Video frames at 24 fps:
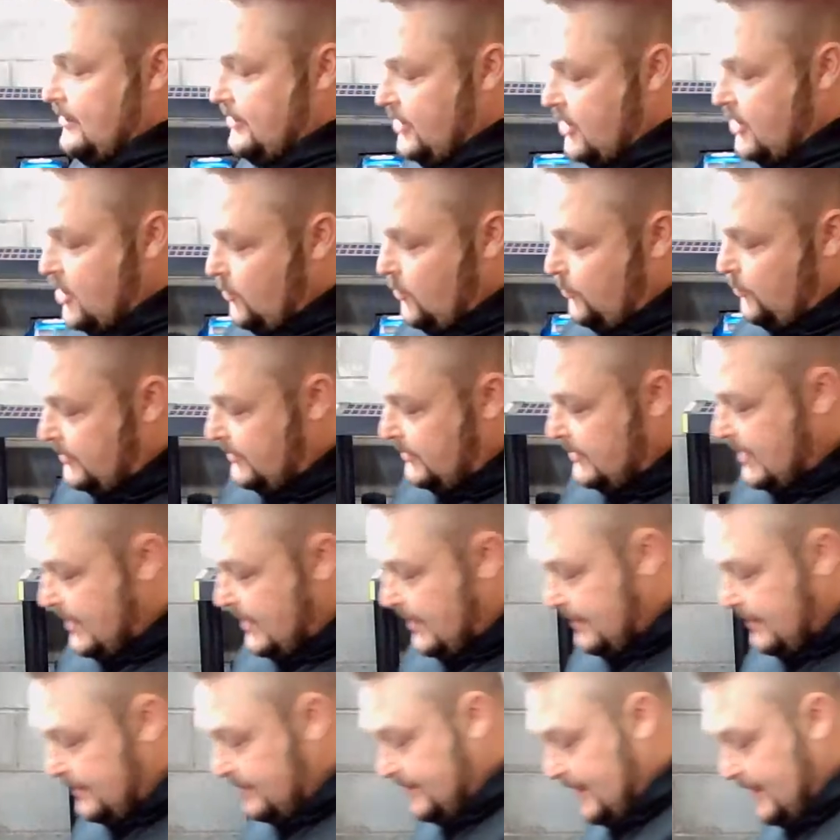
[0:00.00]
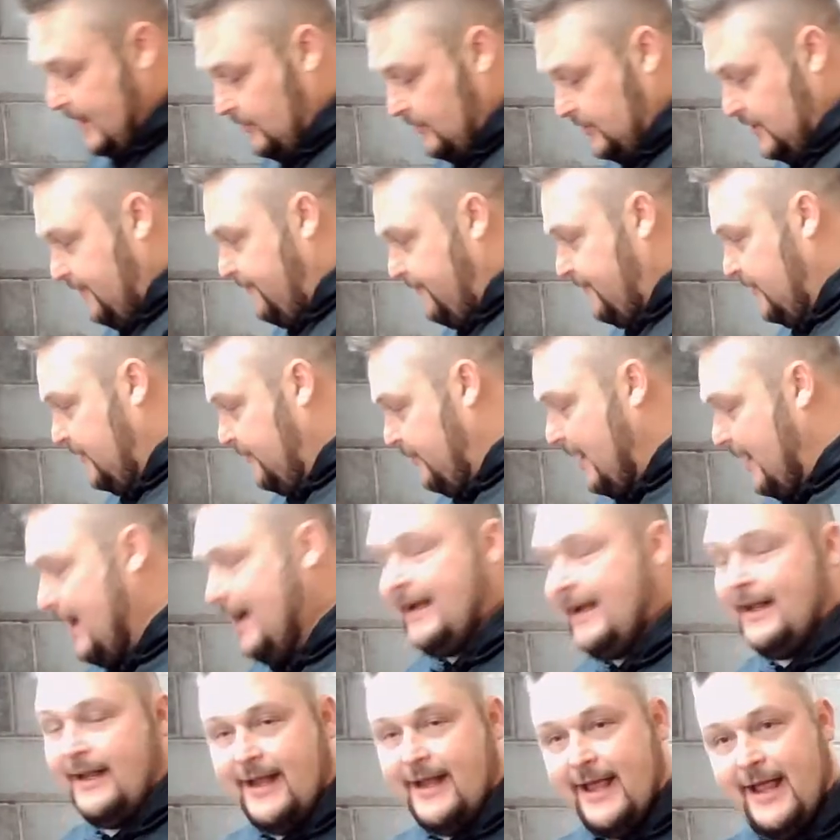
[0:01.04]
the open style diff in the back
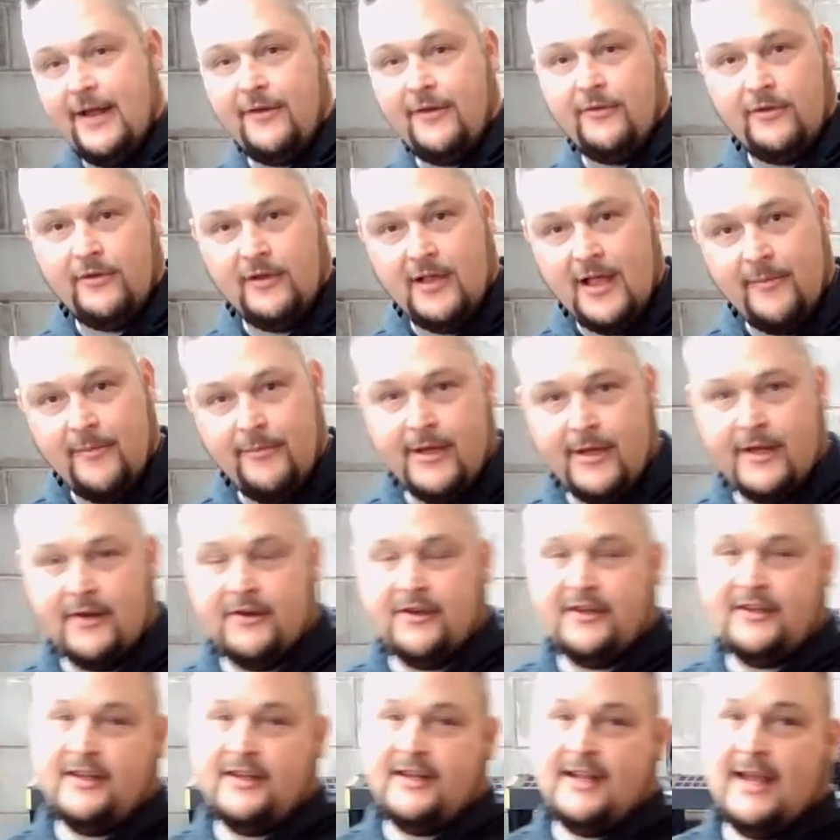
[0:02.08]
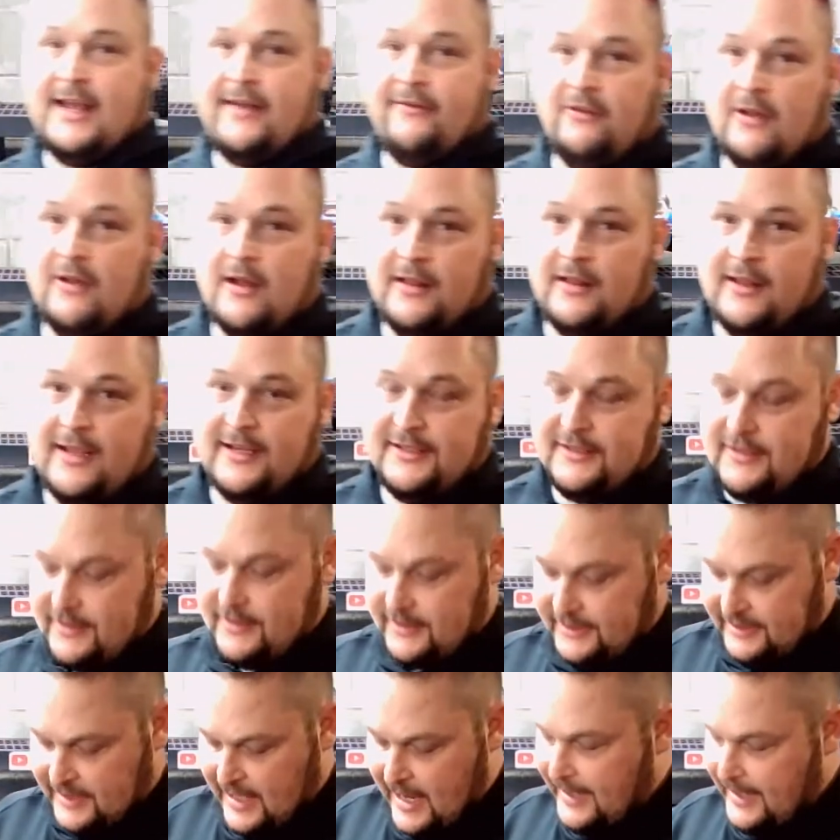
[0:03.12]
and it handled a lot better. It didn't have a lot less of the
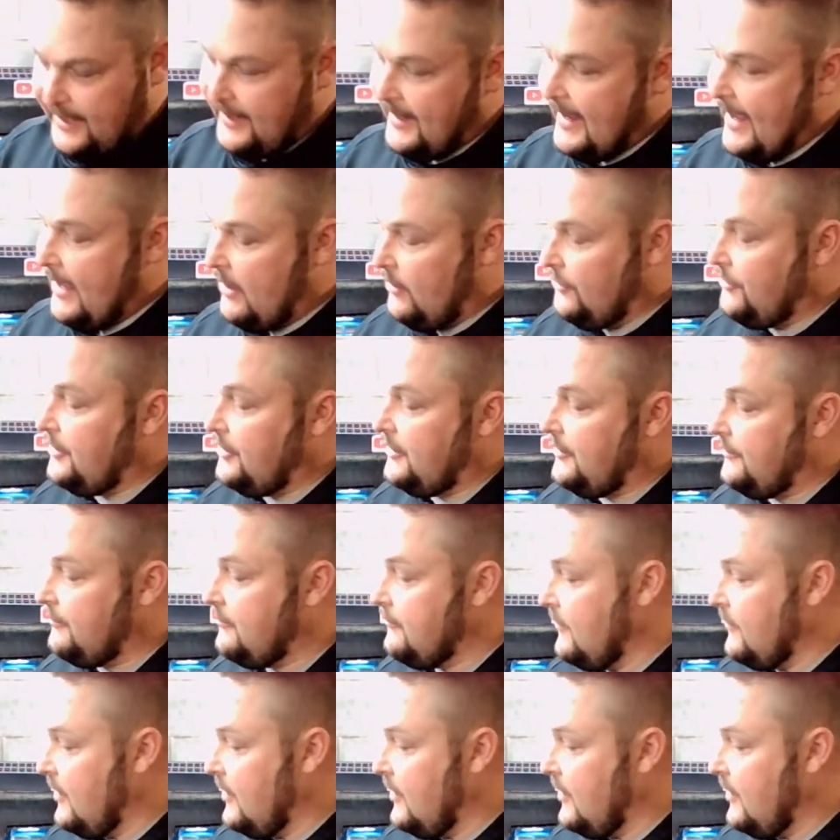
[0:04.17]
sliding out and